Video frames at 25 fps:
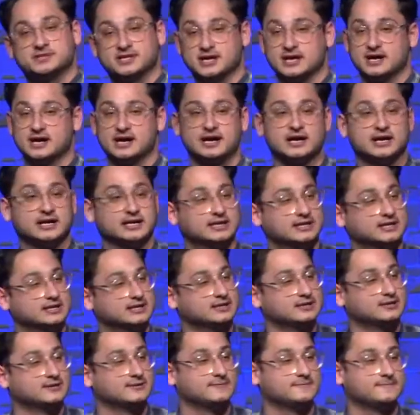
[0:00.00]
God.
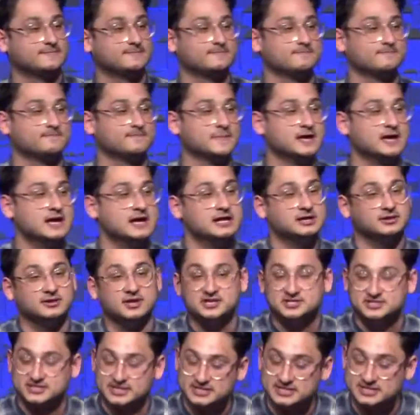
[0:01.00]

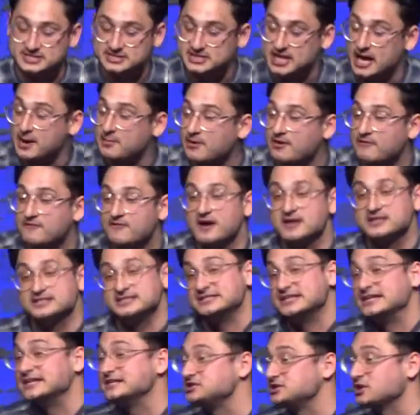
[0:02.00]
Listen, some of us
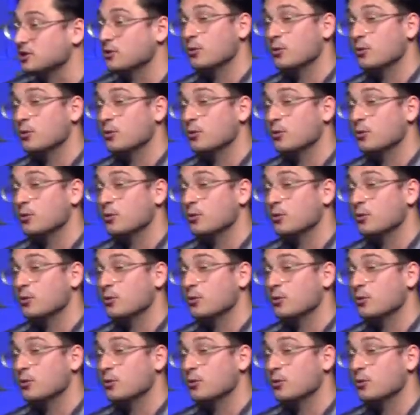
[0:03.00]
need to